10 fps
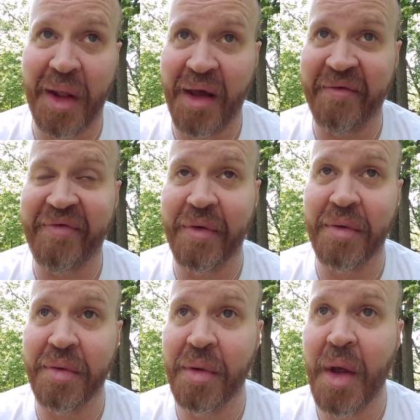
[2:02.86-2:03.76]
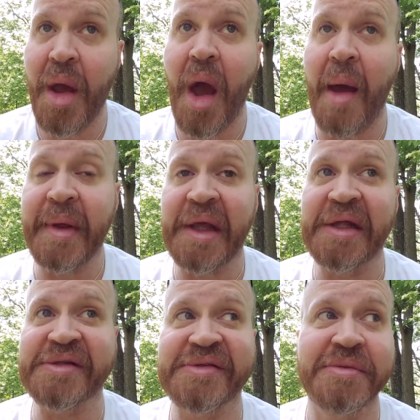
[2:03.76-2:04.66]
live. I mean,
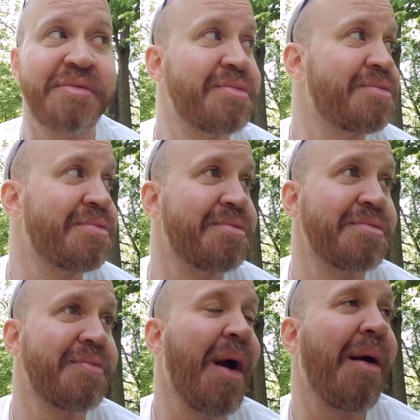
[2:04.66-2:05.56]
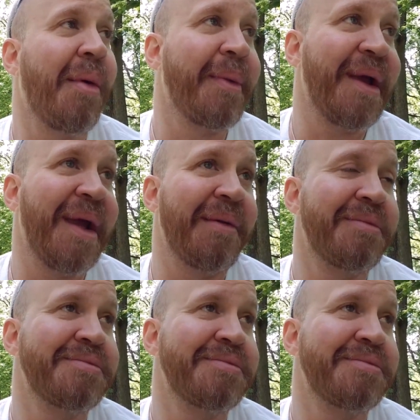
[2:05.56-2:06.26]
it's probably